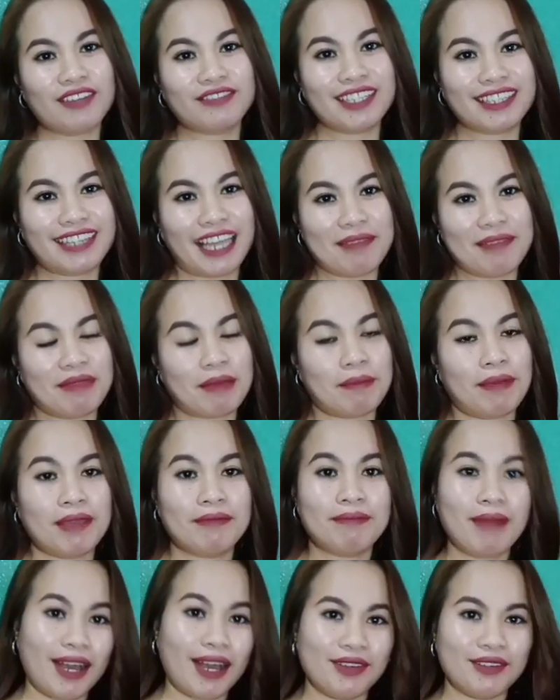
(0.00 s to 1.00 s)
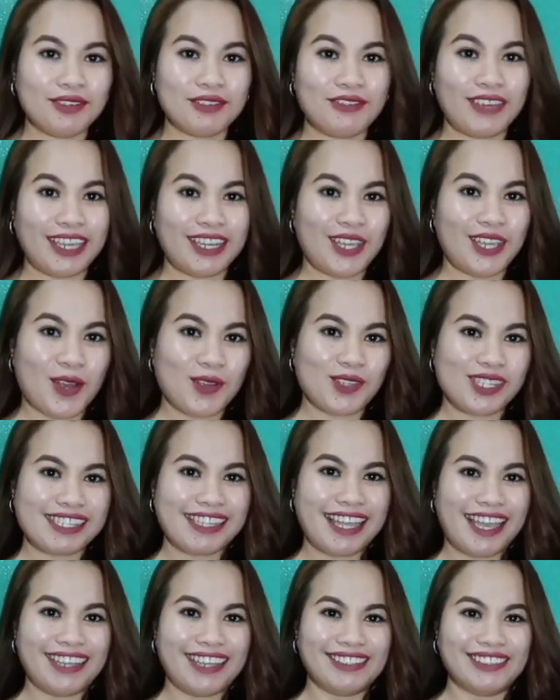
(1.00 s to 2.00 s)
every time na may bagong videos
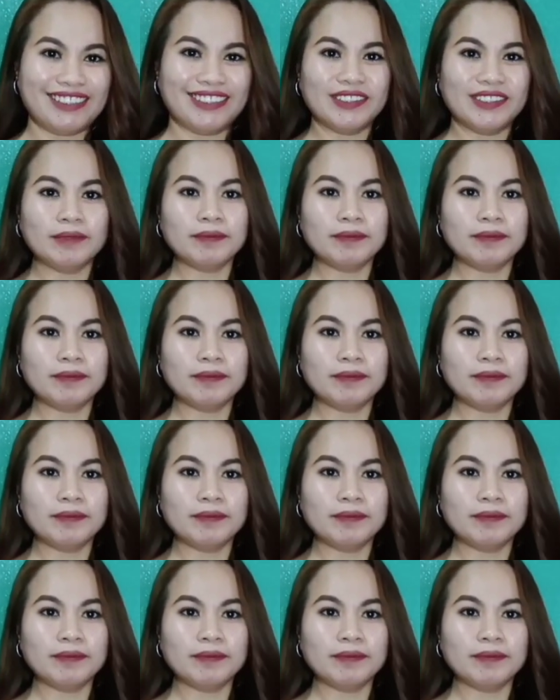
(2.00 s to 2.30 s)
tayo.